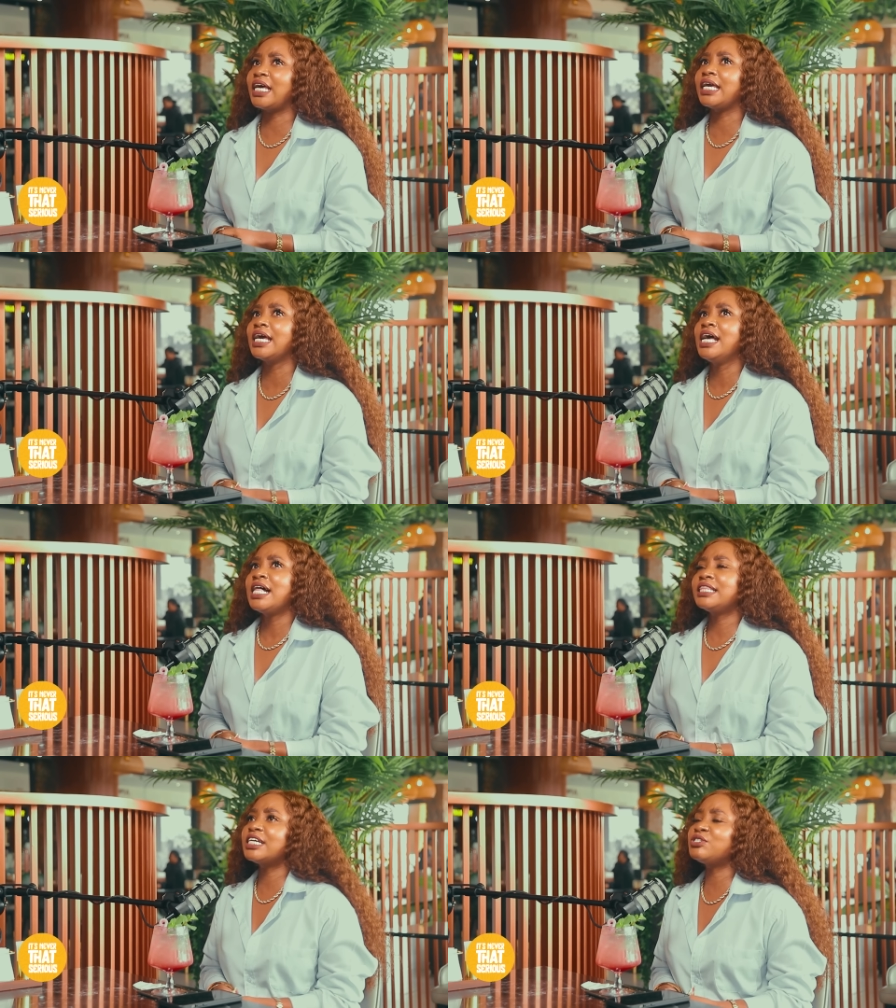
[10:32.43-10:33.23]
So like
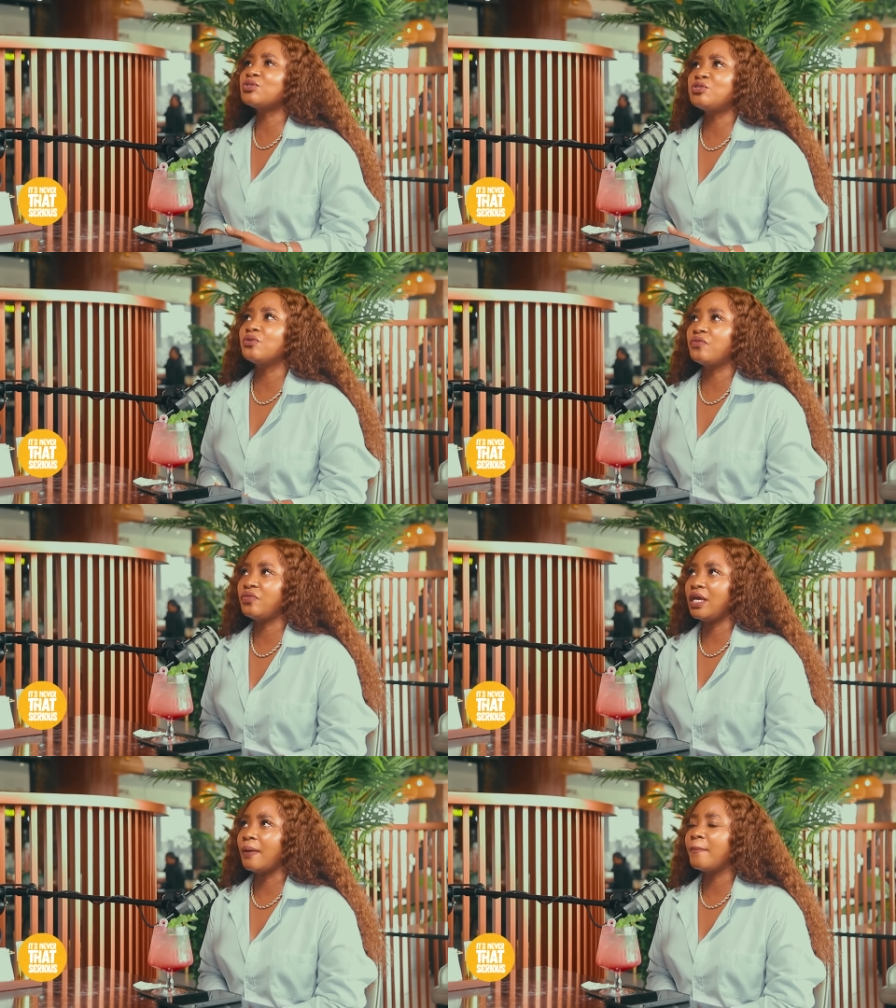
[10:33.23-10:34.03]
that sort of
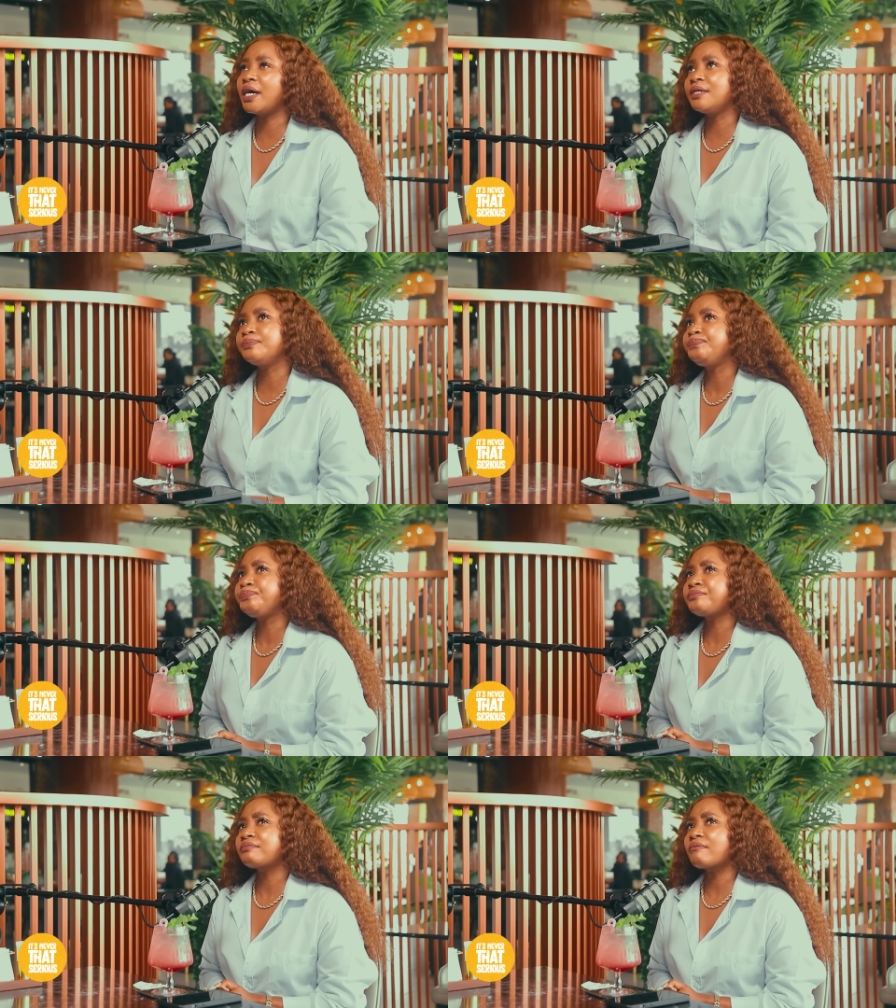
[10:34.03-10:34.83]
thing. But
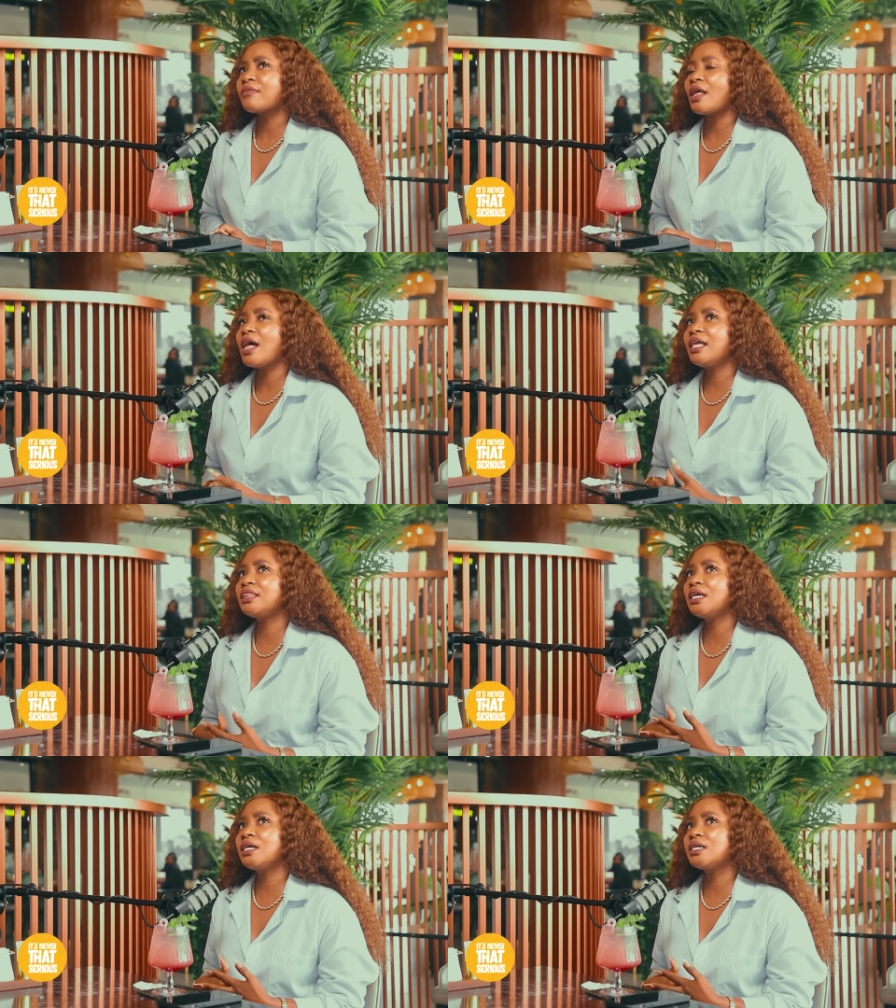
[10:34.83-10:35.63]
I
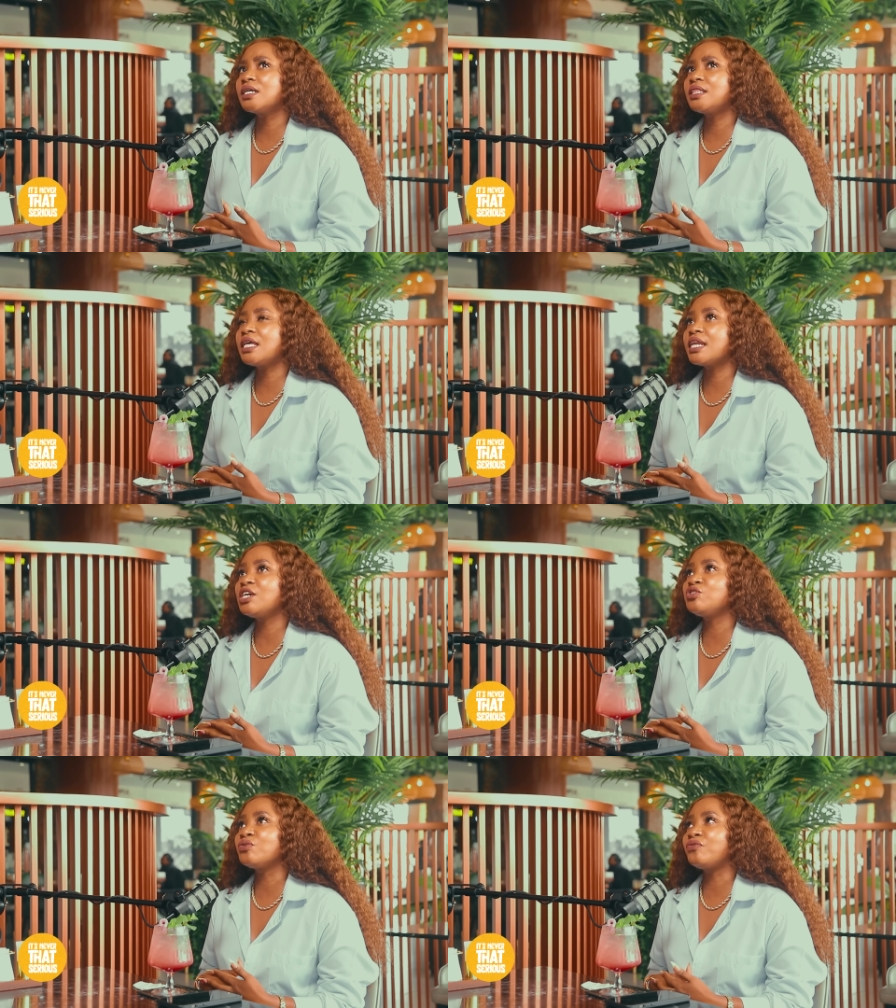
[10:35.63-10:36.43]
think the
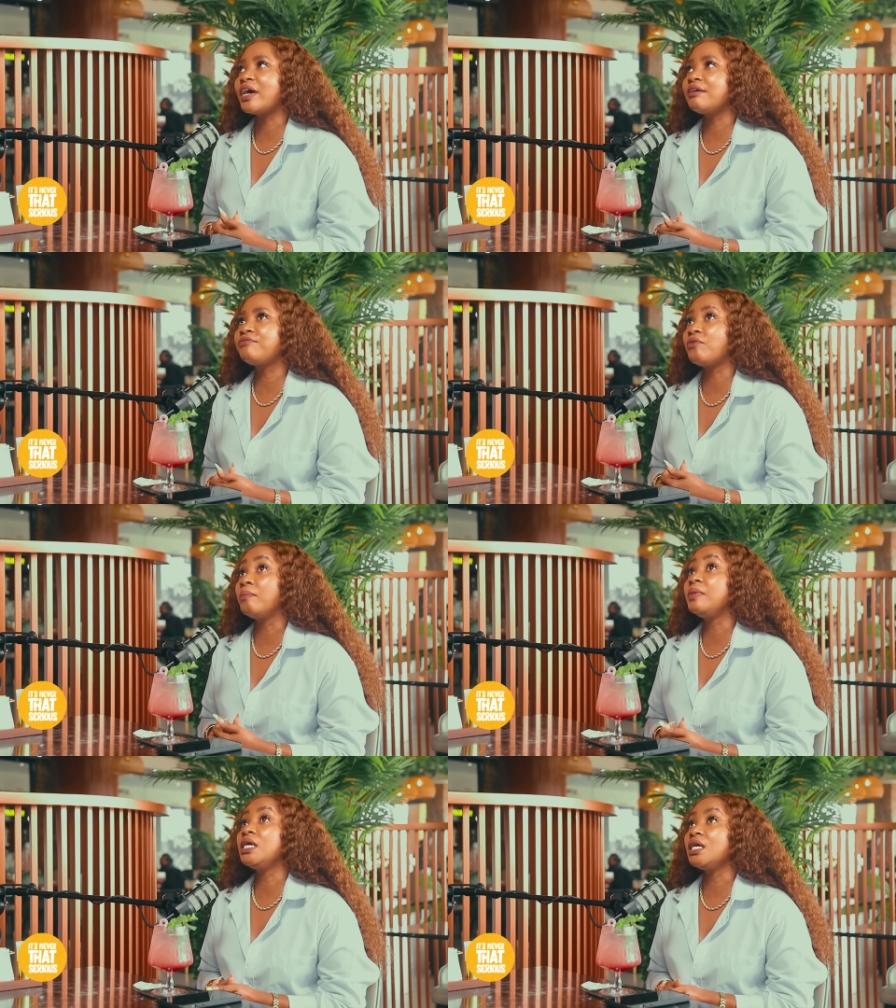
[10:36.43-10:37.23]
9 to 5 for
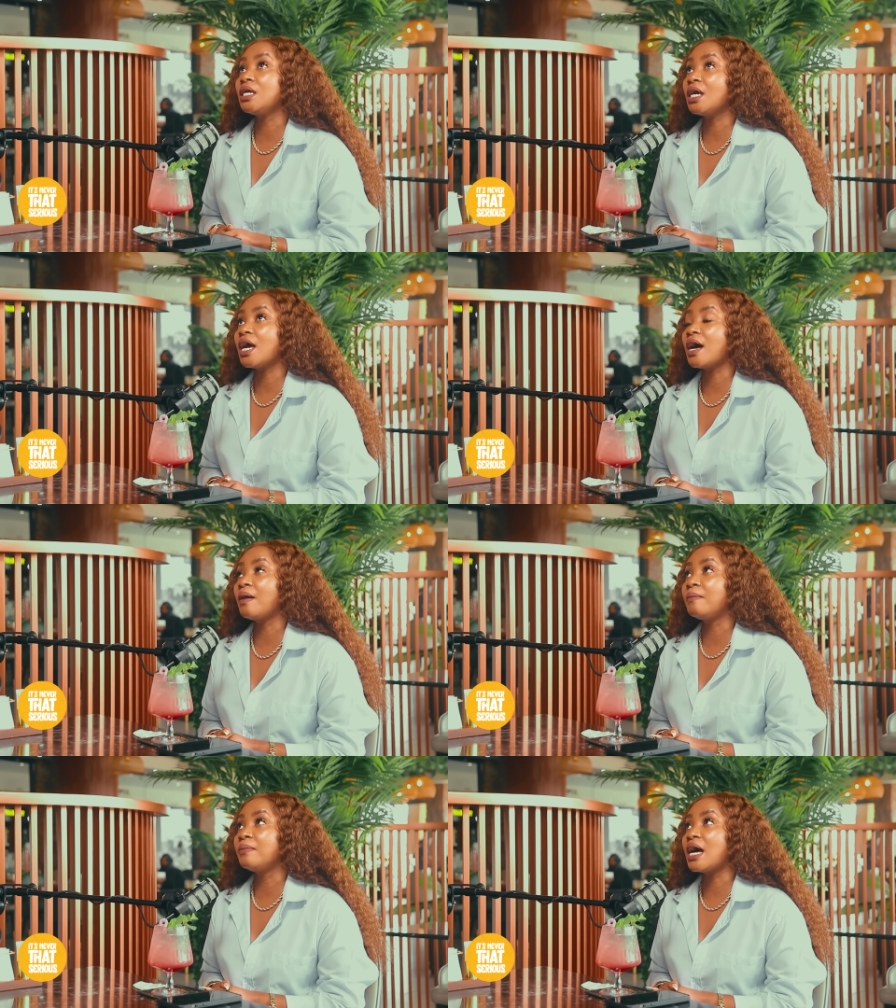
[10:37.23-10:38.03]
me,
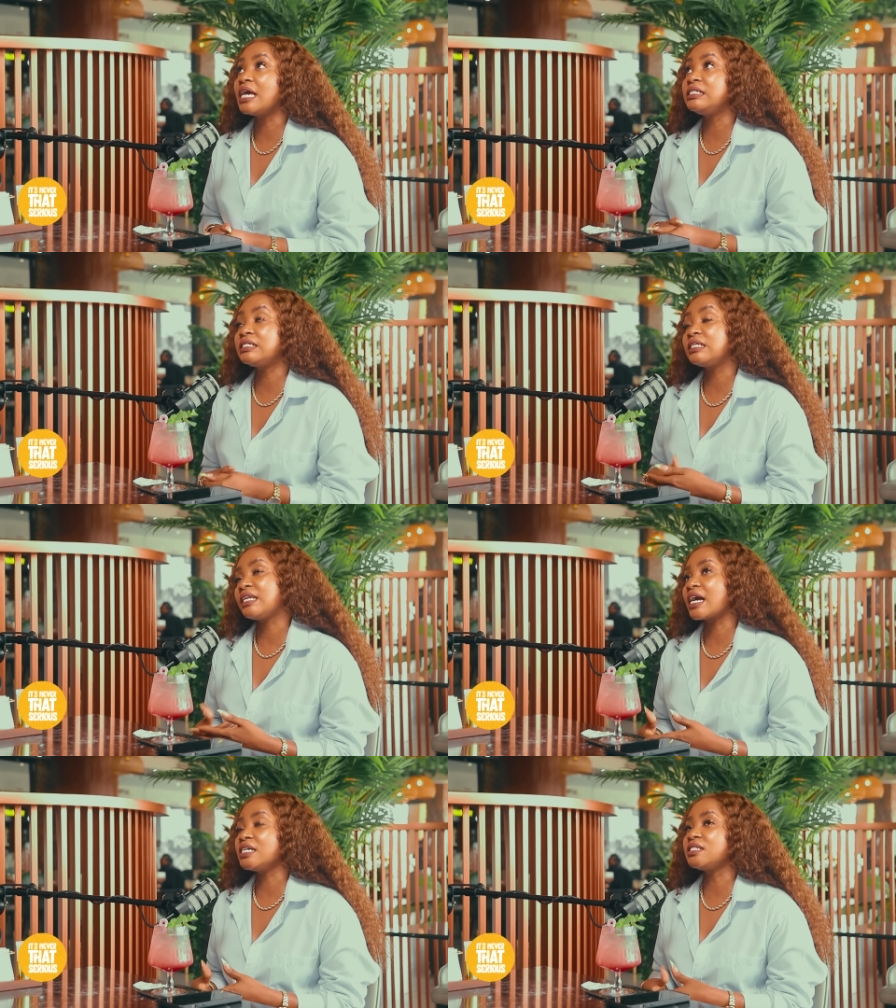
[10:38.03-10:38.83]
I did it
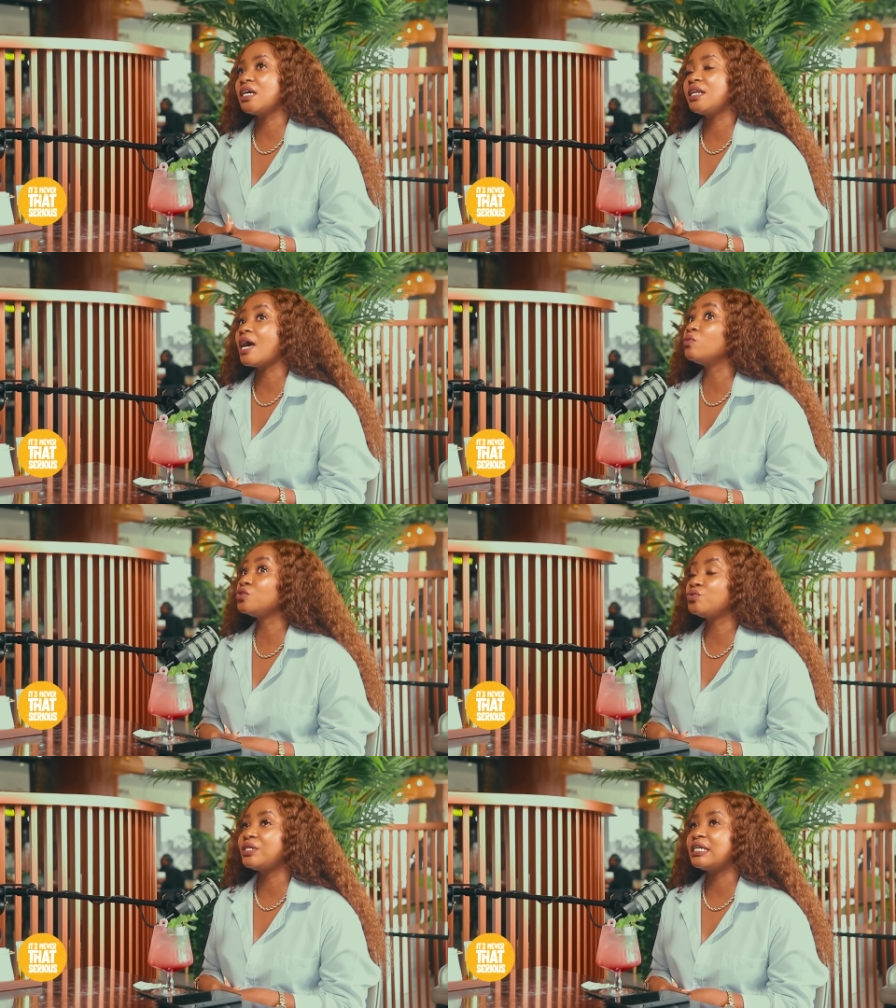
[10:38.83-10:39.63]
like I said, I
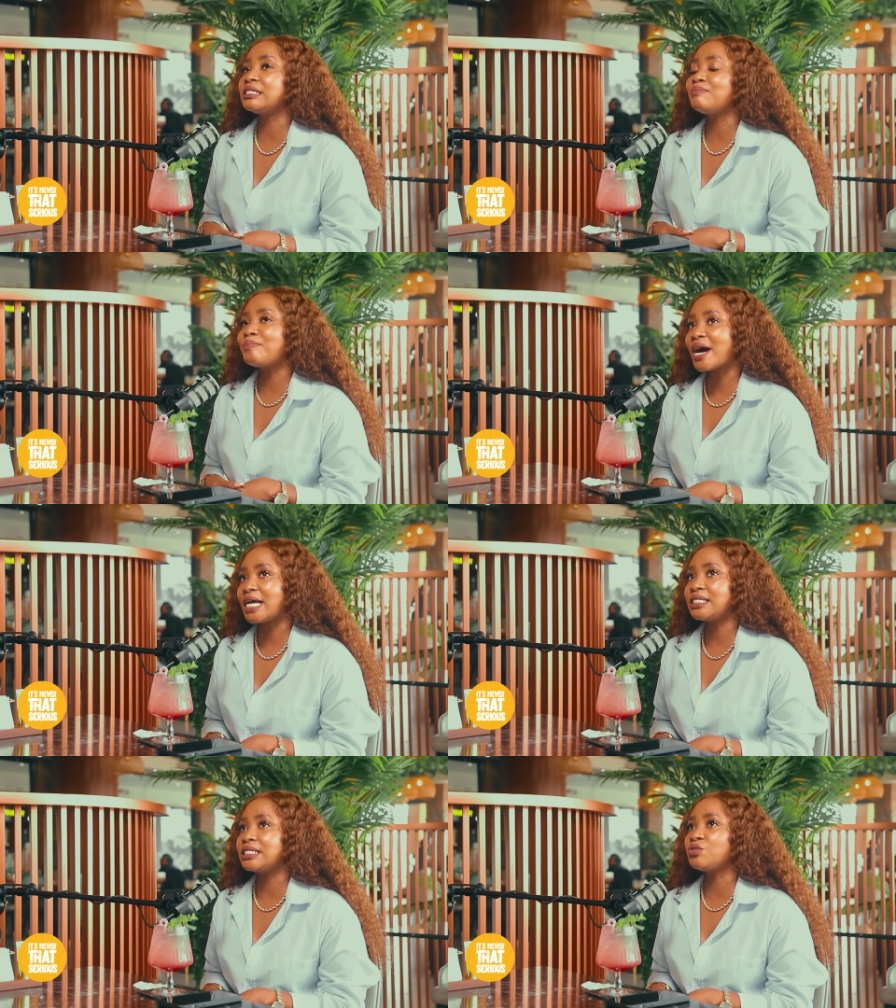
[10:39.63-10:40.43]
was good at it,
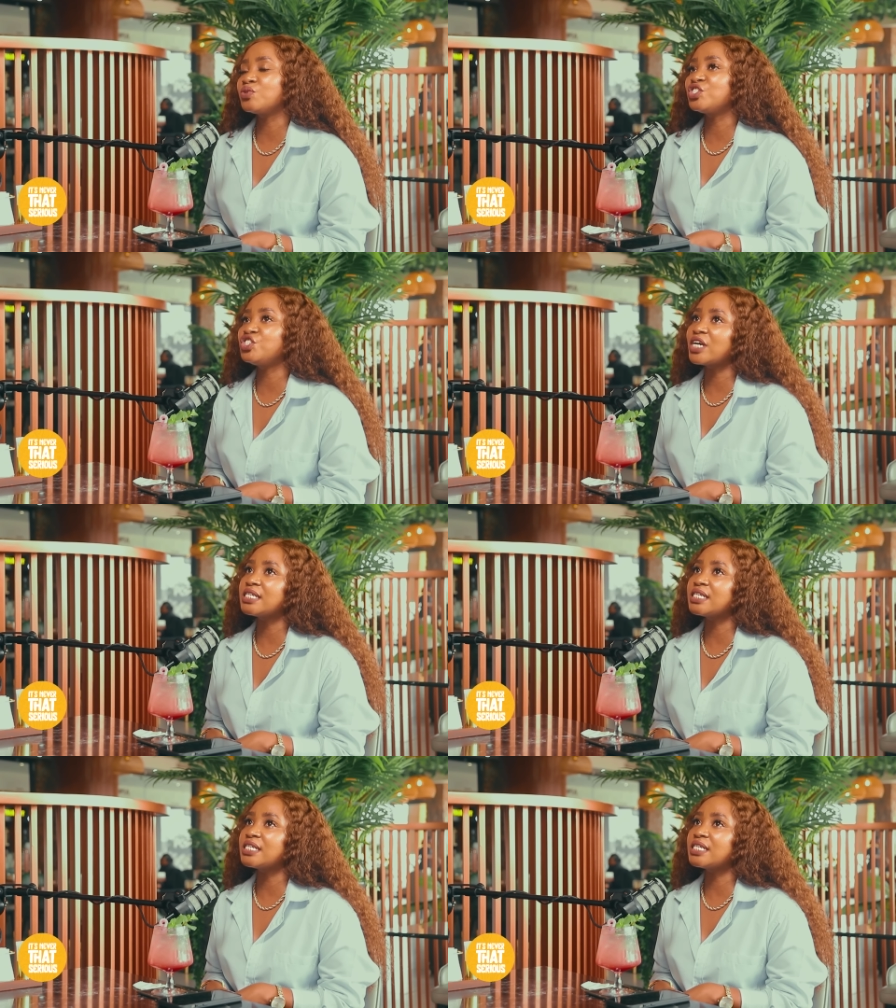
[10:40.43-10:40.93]
but it was